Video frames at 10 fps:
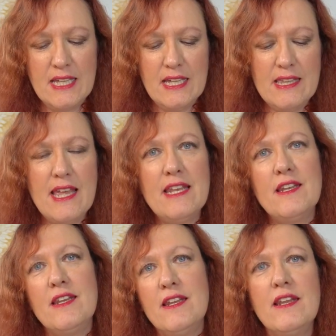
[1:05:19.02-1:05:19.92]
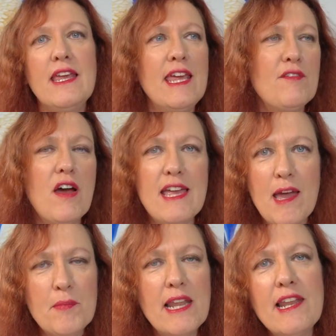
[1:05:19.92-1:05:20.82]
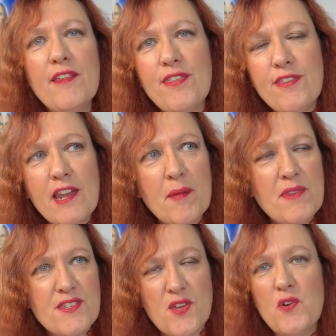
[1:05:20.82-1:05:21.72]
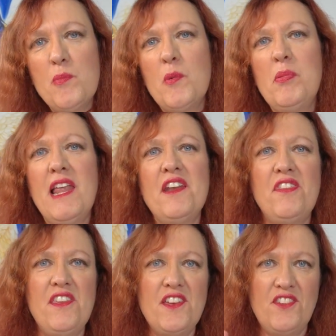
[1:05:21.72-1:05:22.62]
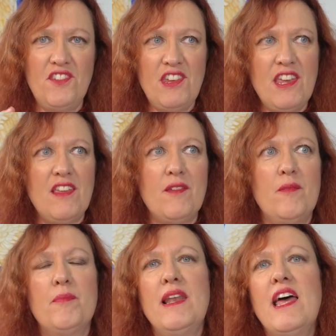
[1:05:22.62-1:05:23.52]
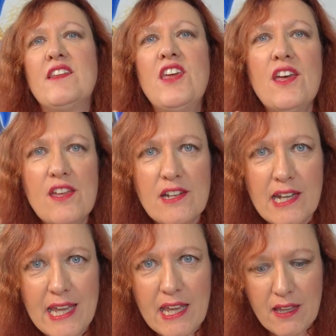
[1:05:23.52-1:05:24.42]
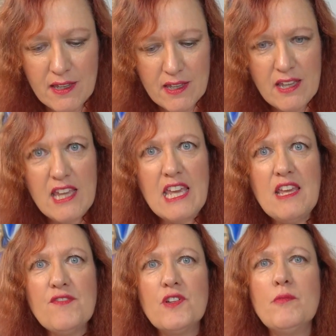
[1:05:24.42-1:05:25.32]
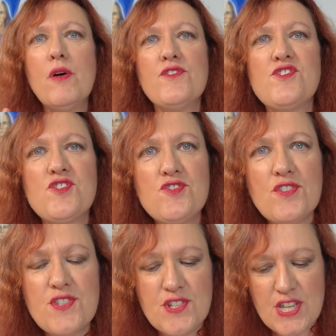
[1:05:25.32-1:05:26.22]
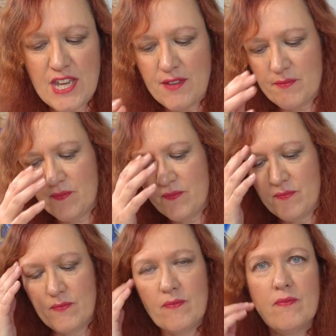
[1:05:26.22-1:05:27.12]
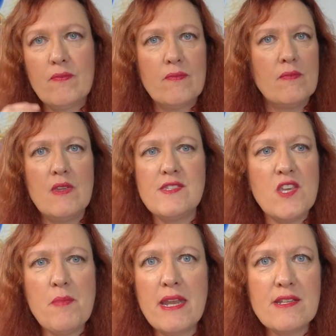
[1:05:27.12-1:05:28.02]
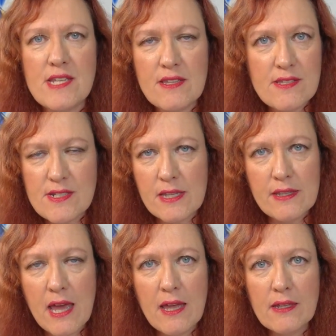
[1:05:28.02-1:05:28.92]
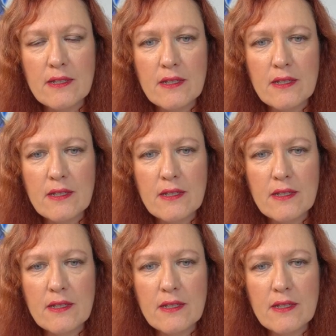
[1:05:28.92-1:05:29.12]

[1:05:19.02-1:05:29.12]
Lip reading: And then here I am, Lilith, and I'm this horrible bloodthirsty, blood-curdling, evil monstrosity. It's humanity that's done that.